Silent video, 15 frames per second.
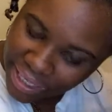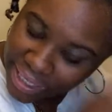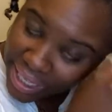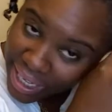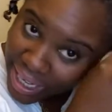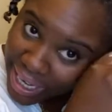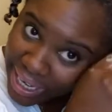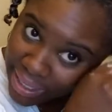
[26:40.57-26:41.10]

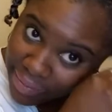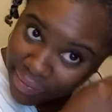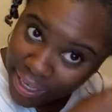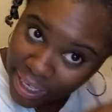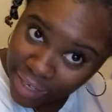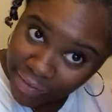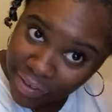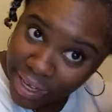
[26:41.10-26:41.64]
Yeah, and
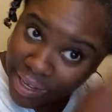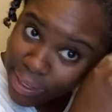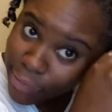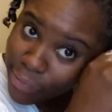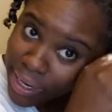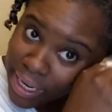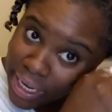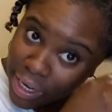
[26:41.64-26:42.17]
Divinity,
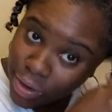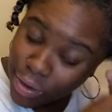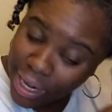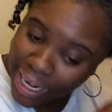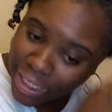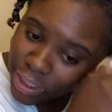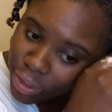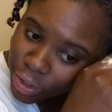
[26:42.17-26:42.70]
Divinity, you
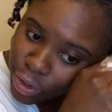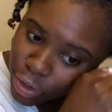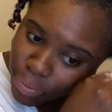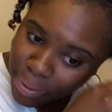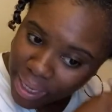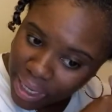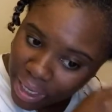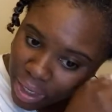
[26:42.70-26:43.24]
got your
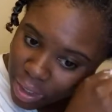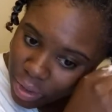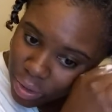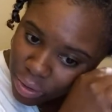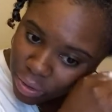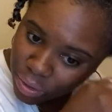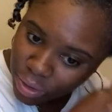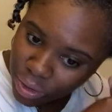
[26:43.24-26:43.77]
coupon
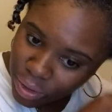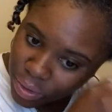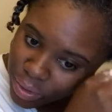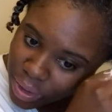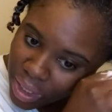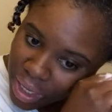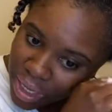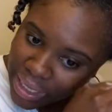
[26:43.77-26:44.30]
code too
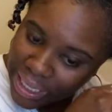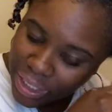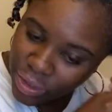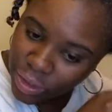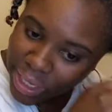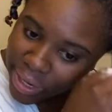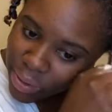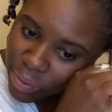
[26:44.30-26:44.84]
that you
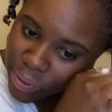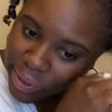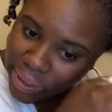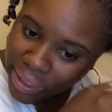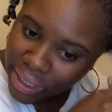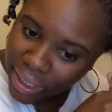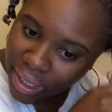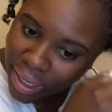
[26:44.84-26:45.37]
had won.